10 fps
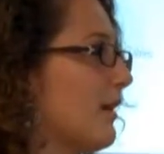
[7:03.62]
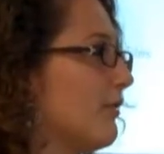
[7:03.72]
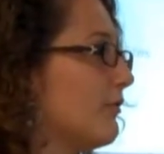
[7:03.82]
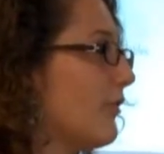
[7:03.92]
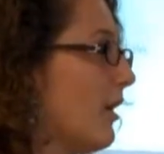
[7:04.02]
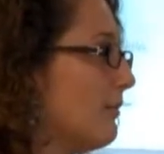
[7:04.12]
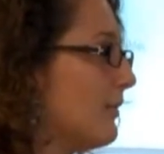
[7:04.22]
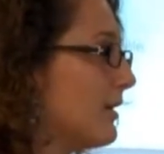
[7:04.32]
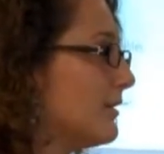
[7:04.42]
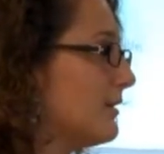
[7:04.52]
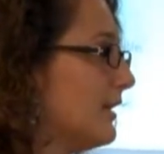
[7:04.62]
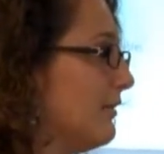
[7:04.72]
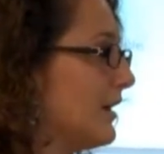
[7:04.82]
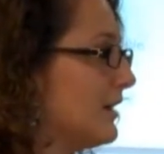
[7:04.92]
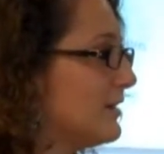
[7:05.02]
from
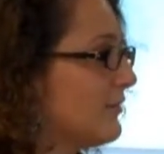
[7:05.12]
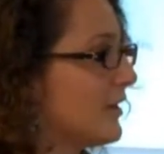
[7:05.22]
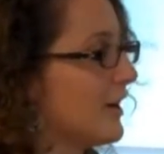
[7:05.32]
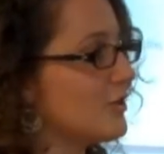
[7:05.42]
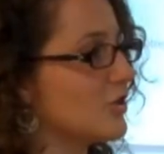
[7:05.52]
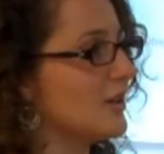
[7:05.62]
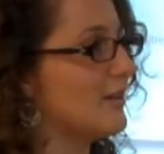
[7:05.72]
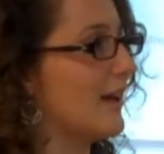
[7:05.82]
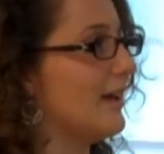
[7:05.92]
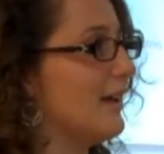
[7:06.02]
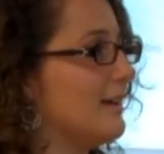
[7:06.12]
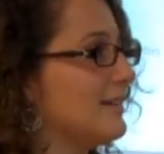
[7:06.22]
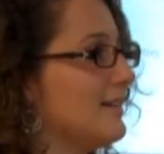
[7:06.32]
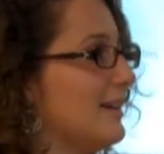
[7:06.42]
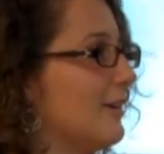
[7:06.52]
living in a different country that it,
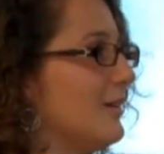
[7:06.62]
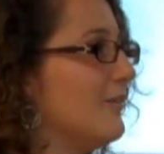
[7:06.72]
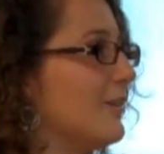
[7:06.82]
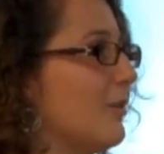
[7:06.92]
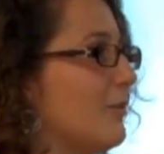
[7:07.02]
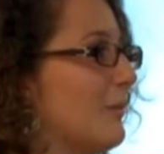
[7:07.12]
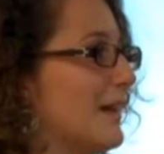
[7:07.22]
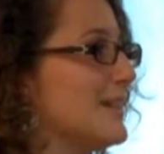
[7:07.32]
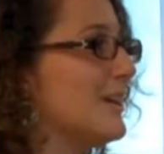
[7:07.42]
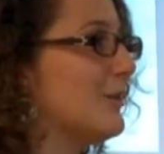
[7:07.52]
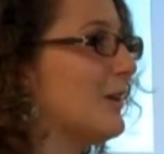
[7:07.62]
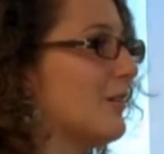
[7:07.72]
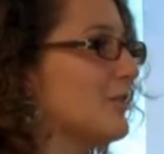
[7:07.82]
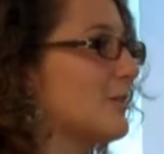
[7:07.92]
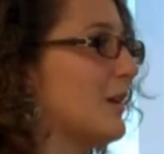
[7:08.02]
even though it might take you
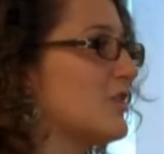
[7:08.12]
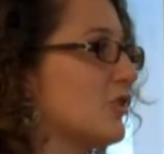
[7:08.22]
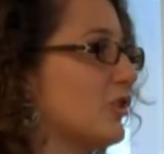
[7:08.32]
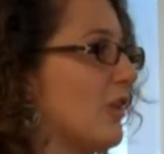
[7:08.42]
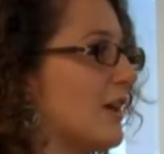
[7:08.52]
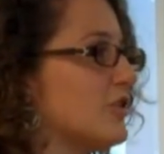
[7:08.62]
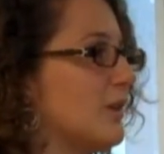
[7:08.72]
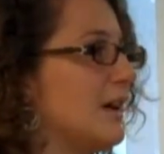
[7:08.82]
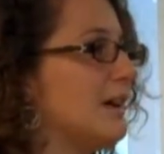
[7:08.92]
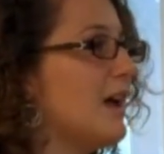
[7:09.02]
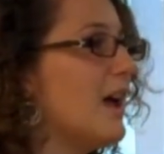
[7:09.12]
another semester to graduate,